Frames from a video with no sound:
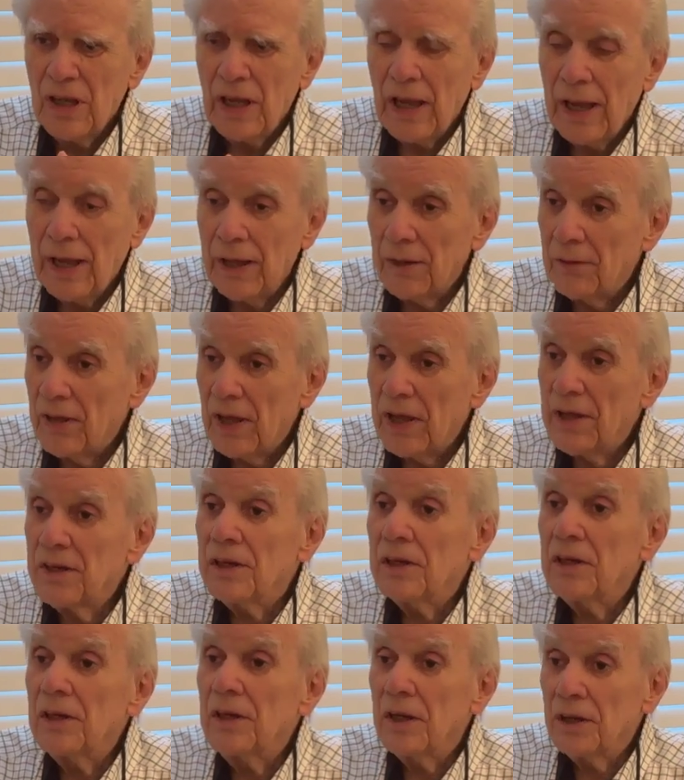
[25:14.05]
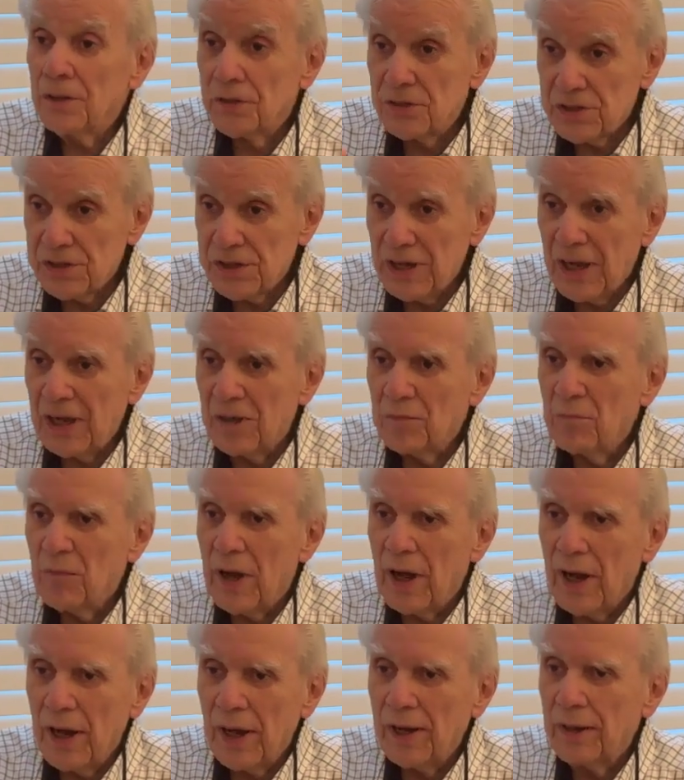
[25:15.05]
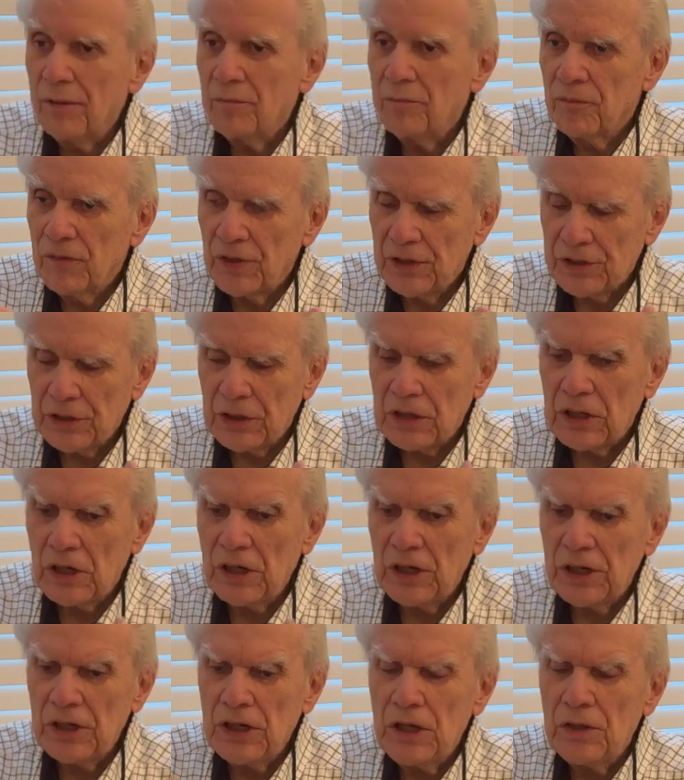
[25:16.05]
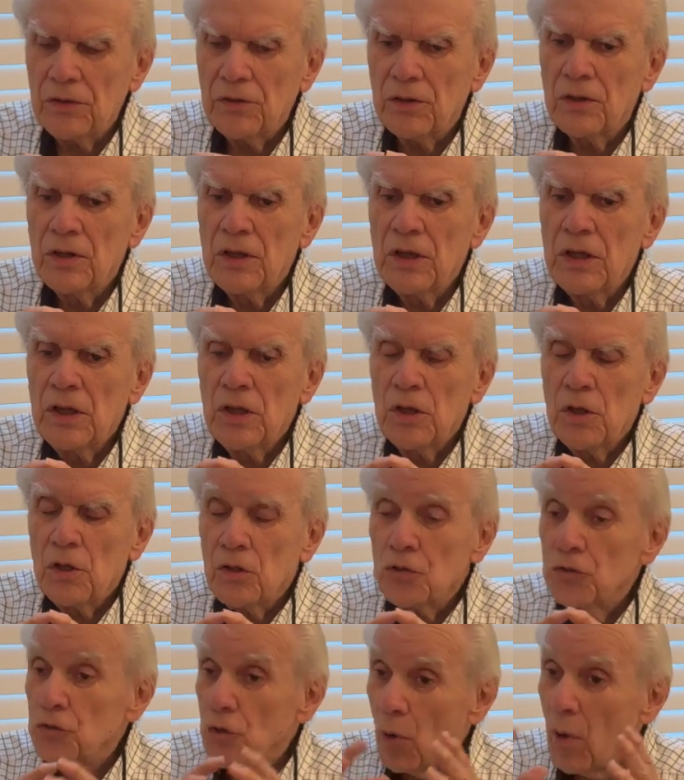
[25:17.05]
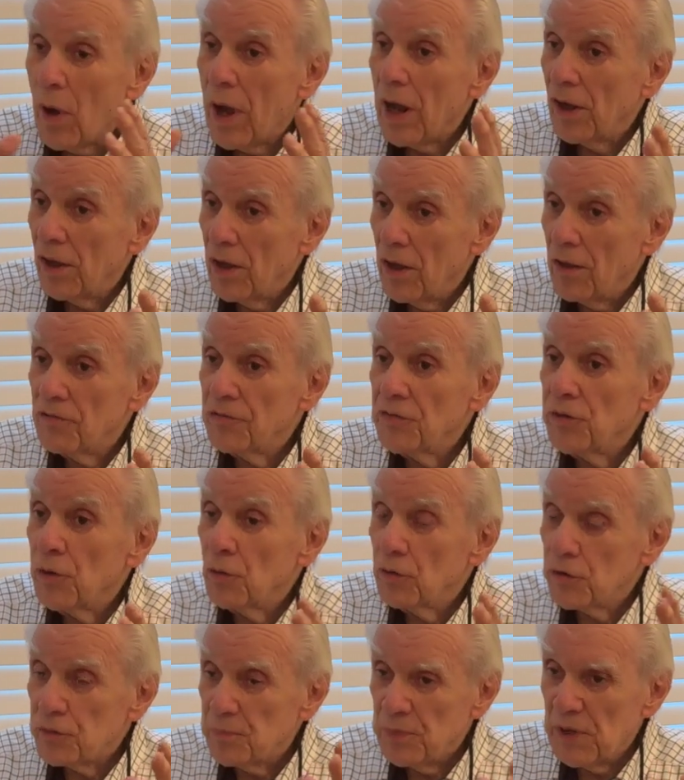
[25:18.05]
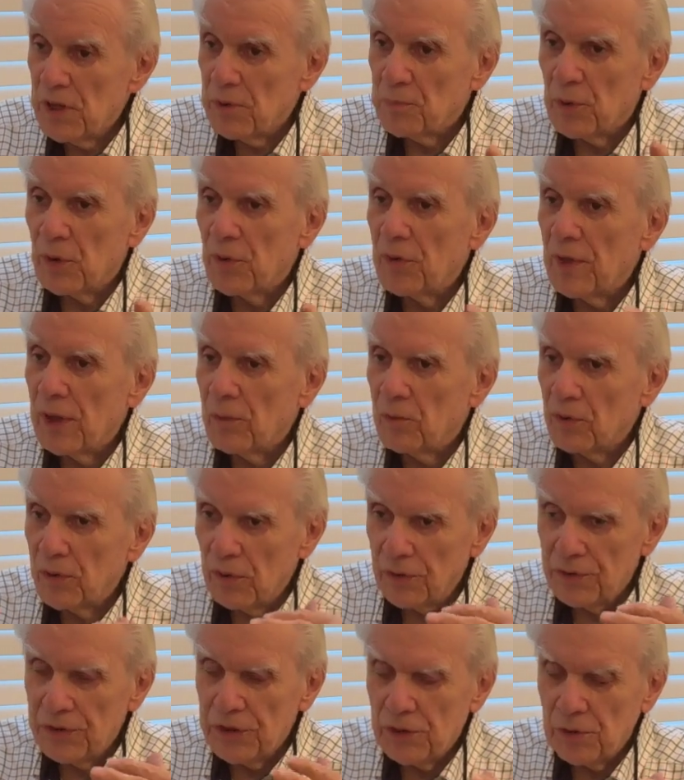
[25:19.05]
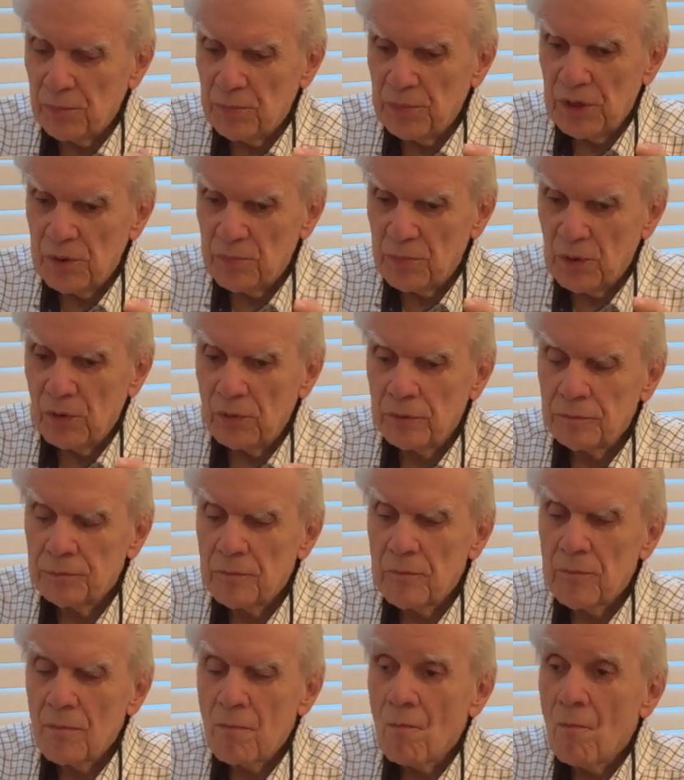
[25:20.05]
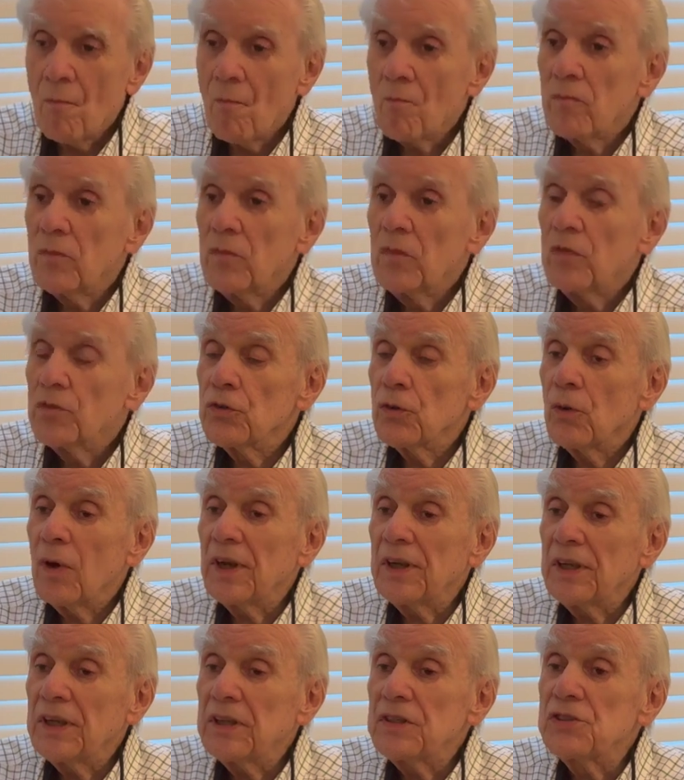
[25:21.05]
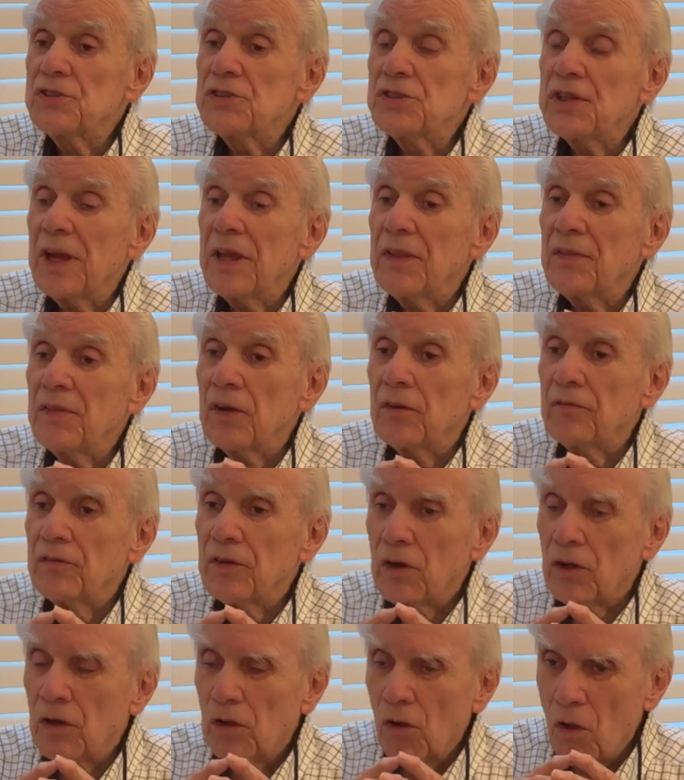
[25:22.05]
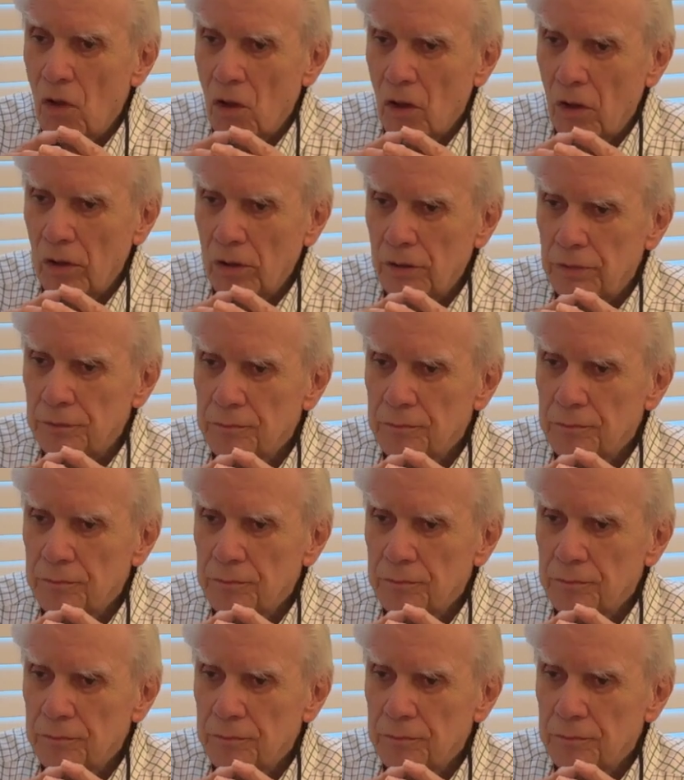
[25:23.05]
and they didn't understand mine particularly either. So I loved those people. They were dear people. So I didn't stay there very long.